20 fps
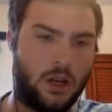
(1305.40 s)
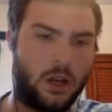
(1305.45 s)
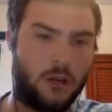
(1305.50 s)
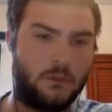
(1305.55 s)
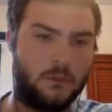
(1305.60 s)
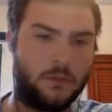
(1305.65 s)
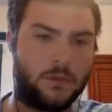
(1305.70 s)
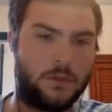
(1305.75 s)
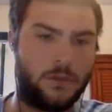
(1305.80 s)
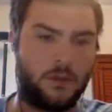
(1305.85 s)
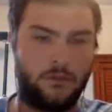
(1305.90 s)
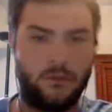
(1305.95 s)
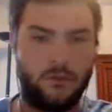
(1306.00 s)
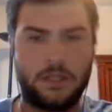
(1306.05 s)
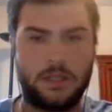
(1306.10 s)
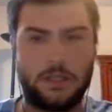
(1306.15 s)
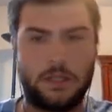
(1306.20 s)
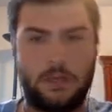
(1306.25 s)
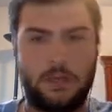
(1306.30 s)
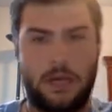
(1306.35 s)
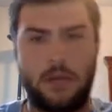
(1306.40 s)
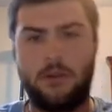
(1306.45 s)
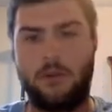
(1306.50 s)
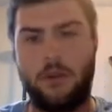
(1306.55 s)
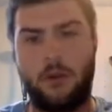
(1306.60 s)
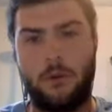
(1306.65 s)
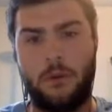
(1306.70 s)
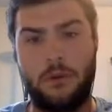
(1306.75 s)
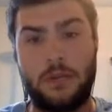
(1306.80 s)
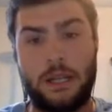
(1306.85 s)
So, for example, I don't
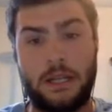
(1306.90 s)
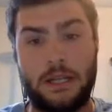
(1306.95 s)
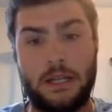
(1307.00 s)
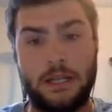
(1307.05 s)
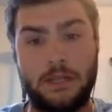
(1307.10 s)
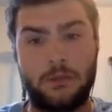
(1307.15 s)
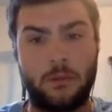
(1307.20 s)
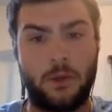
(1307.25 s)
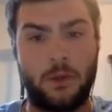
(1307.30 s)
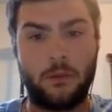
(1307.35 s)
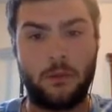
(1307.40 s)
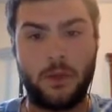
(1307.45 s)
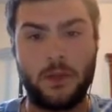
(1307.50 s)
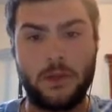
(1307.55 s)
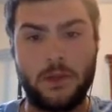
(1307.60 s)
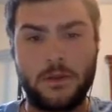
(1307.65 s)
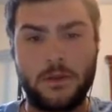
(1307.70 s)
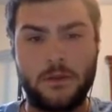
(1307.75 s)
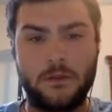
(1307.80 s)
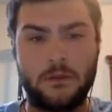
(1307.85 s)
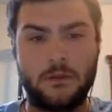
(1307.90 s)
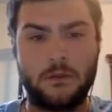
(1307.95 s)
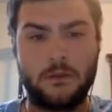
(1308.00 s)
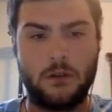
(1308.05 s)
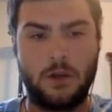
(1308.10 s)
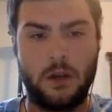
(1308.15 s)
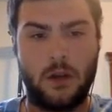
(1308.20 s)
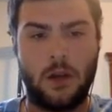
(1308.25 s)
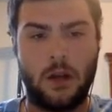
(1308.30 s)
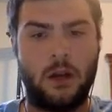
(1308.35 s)
know what that guy's spread was.
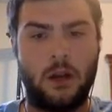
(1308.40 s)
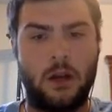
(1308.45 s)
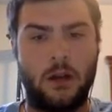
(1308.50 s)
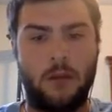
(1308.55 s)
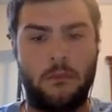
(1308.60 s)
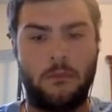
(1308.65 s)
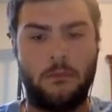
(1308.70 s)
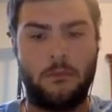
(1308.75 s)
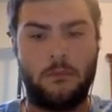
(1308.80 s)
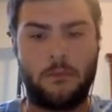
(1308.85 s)
But,